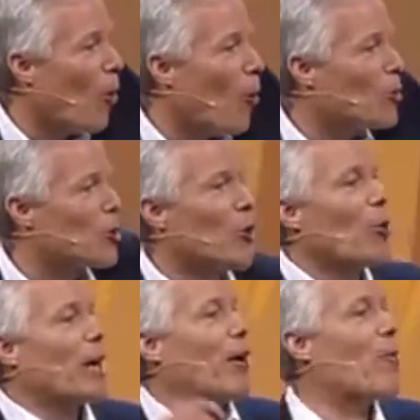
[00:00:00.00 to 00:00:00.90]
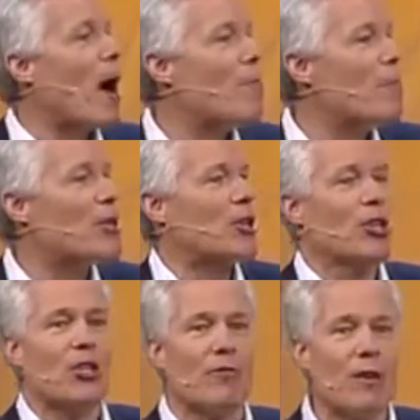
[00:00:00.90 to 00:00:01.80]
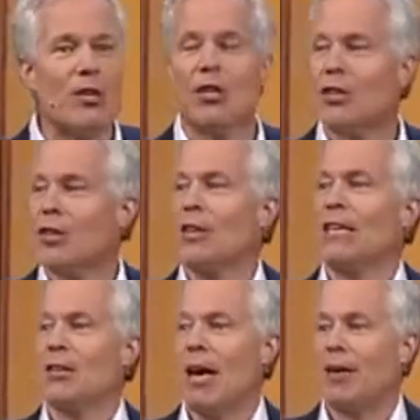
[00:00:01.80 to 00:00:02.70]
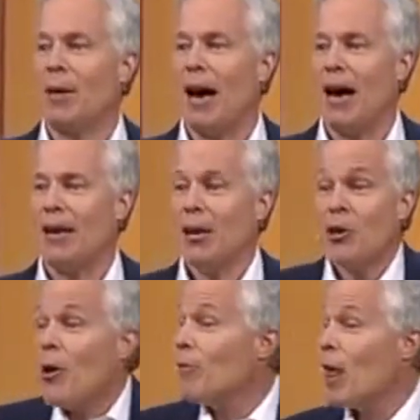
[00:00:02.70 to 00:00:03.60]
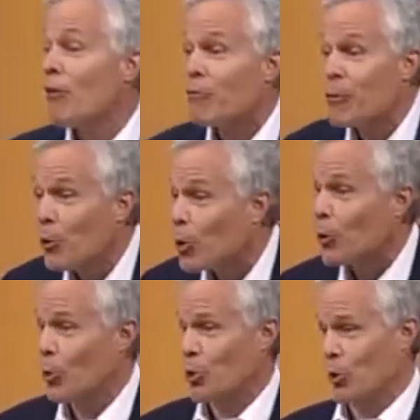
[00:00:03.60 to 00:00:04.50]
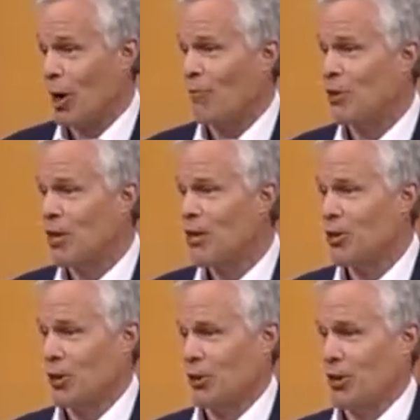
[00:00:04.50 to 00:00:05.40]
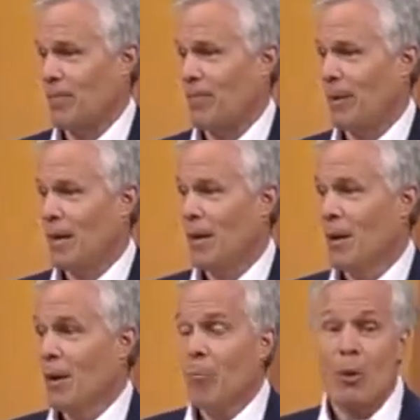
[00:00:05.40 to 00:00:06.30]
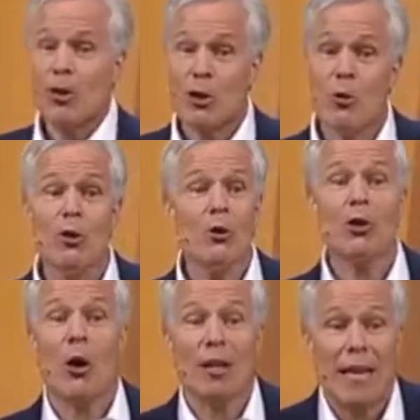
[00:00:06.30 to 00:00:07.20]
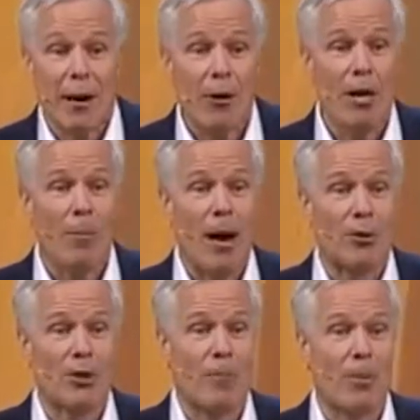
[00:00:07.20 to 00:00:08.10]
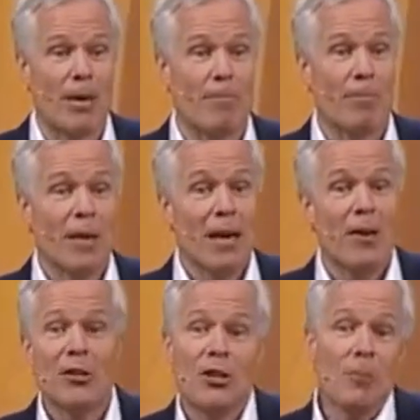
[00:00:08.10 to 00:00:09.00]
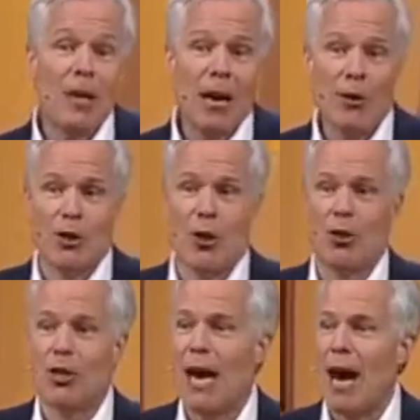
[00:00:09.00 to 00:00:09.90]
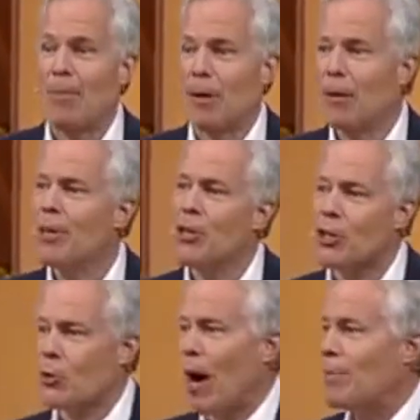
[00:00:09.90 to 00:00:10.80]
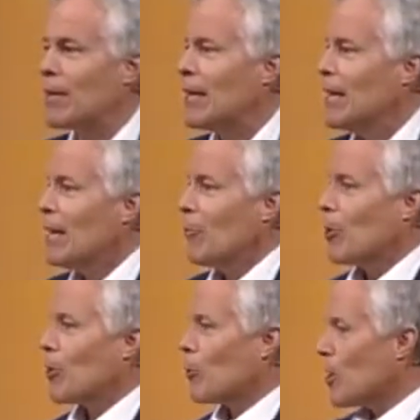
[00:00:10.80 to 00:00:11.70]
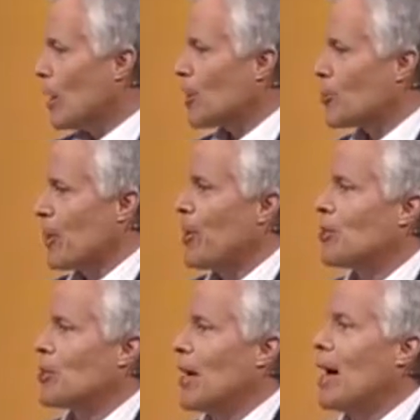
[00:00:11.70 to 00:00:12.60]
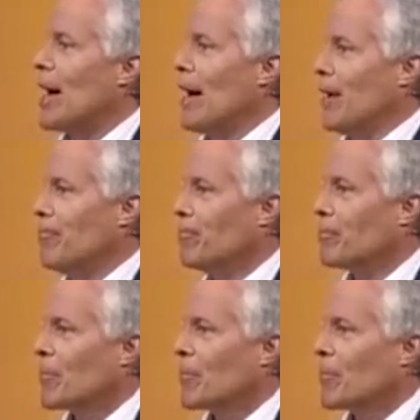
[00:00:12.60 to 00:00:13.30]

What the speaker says: goals and don't care about missions and visions and things like that, you have a lot fewer crucial conversations. But as soon as you start caring about something, then something else starts to happen. Let me describe it with an experience that I had.